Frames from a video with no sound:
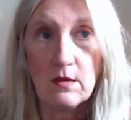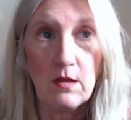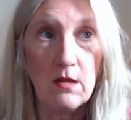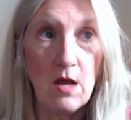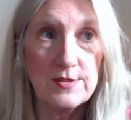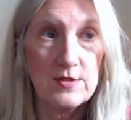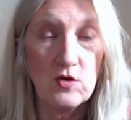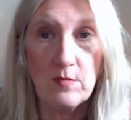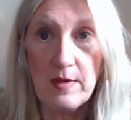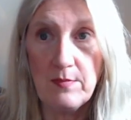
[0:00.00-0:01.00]
closet
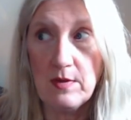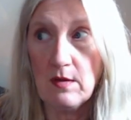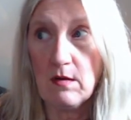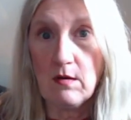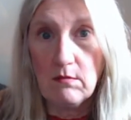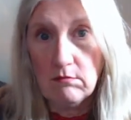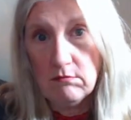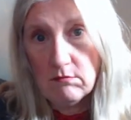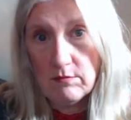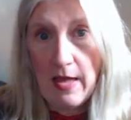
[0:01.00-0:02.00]
or maybe a
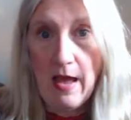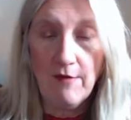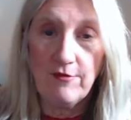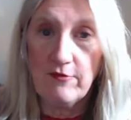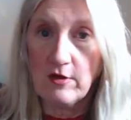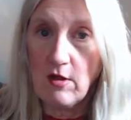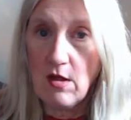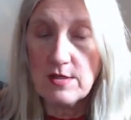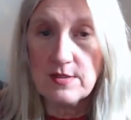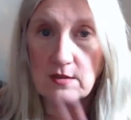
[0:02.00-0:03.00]
half of a
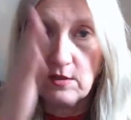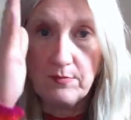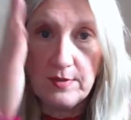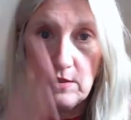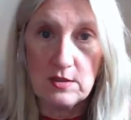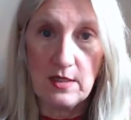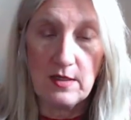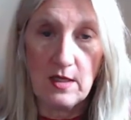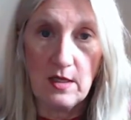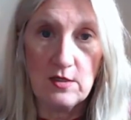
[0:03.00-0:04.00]
closet could be
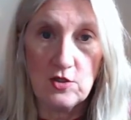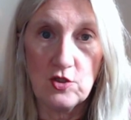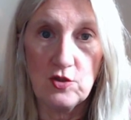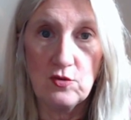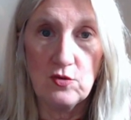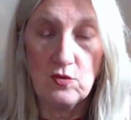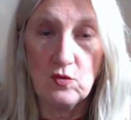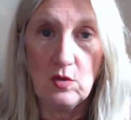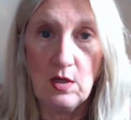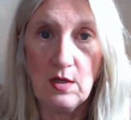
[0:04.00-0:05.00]
dedicated
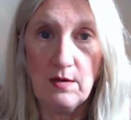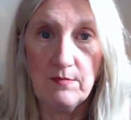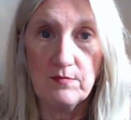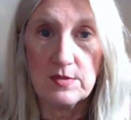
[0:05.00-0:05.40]
to um,